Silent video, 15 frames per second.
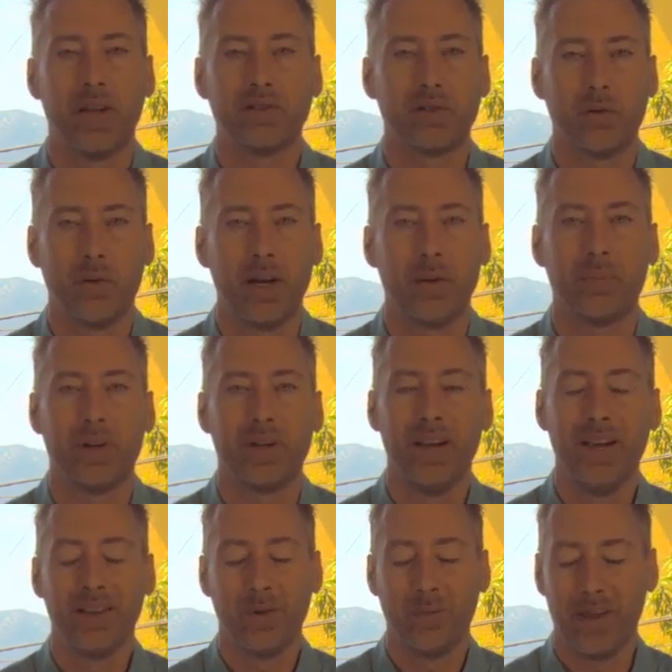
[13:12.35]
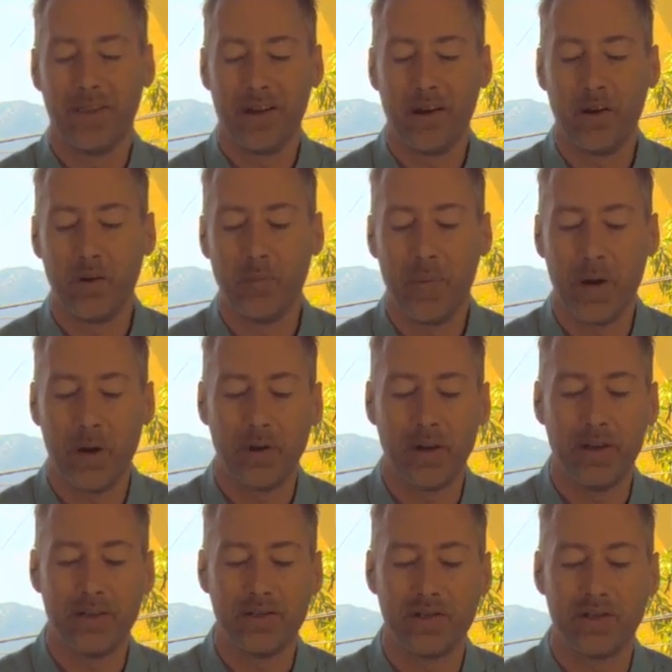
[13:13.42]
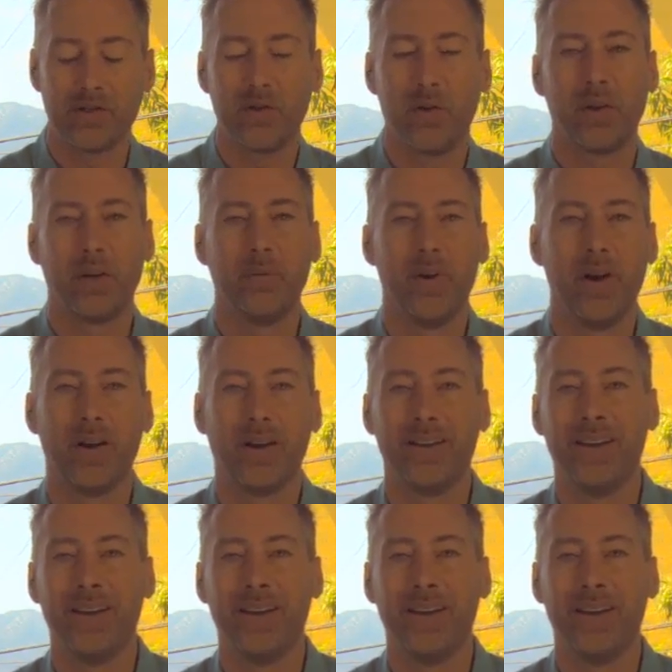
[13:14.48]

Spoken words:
That's great. But the way they go about it is just totally wrong.